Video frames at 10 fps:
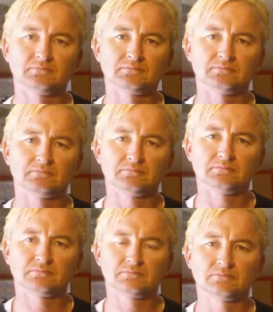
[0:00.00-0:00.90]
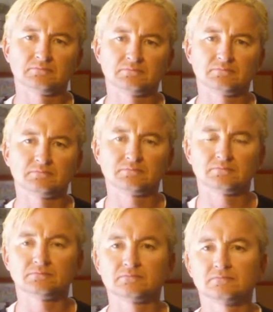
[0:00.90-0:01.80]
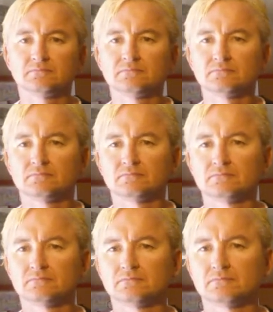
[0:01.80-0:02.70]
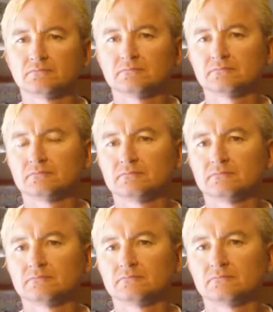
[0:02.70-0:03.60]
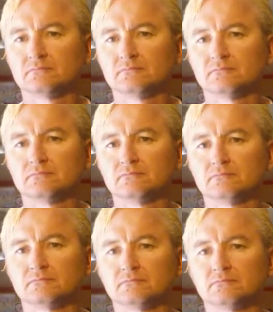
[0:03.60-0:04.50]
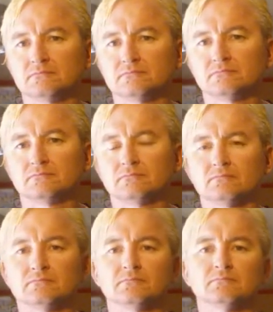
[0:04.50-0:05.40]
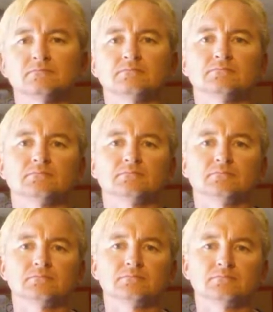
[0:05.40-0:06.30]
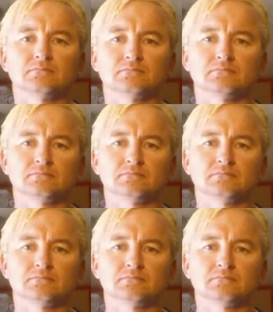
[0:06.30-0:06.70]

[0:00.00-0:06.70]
No words are spoken by the person on screen.